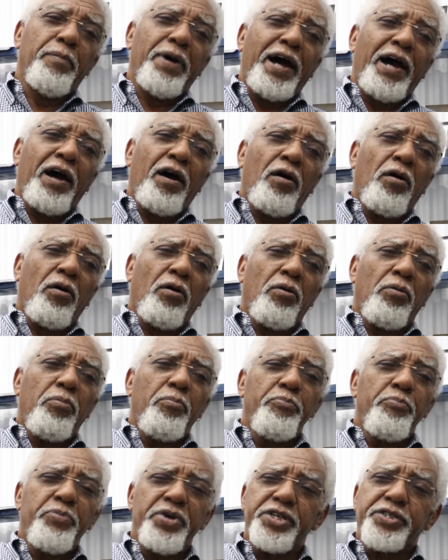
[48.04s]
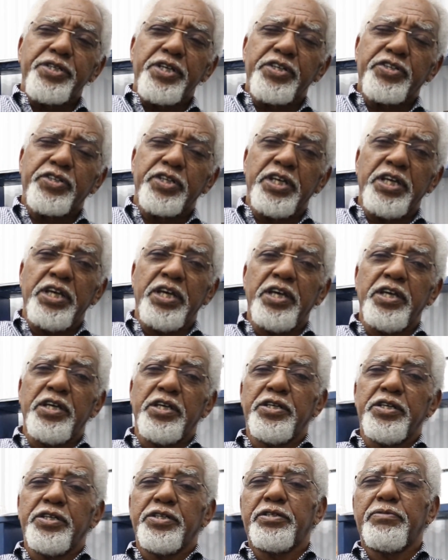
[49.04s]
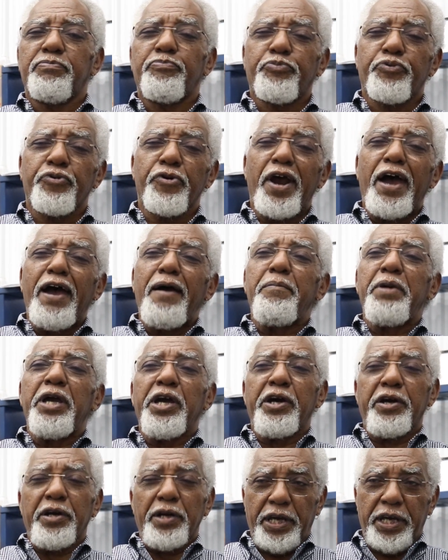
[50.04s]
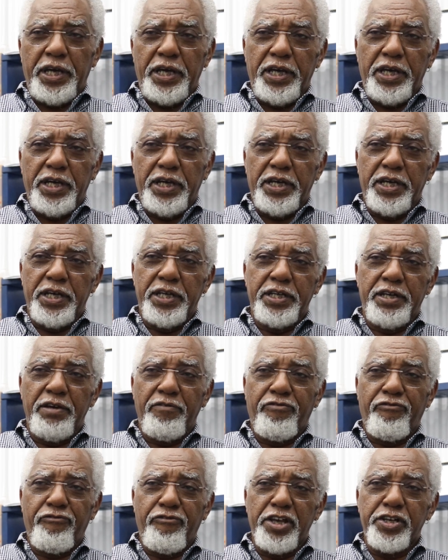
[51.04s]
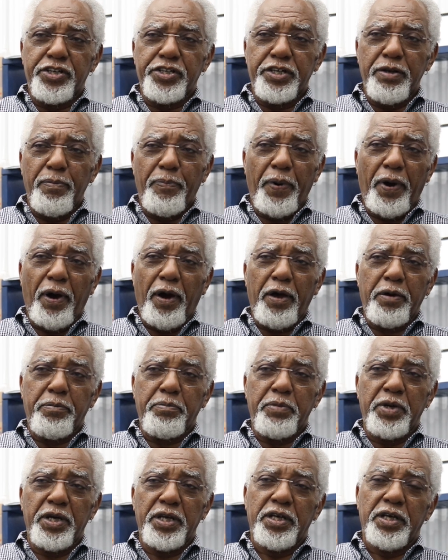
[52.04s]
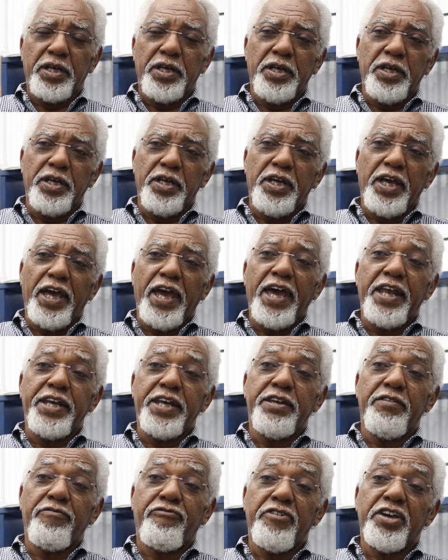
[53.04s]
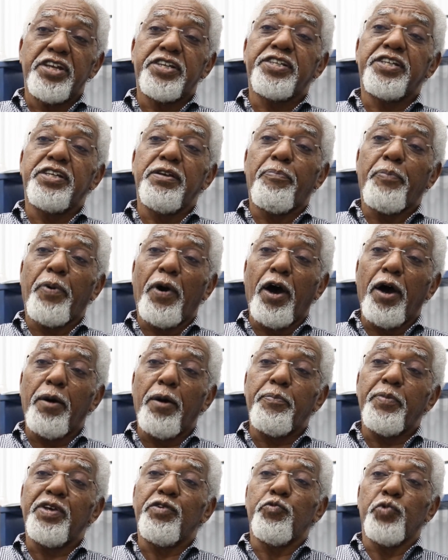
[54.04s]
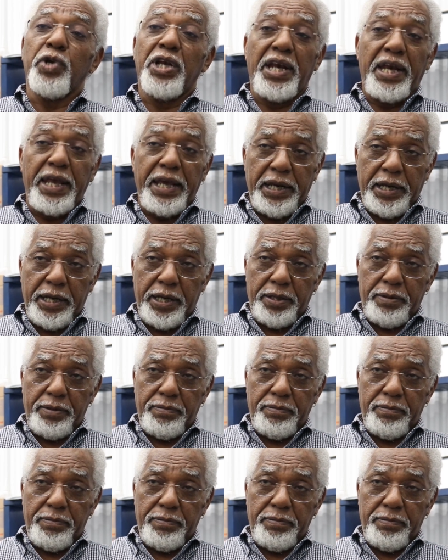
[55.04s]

Our business is primarily Defense Department and Defense Department related.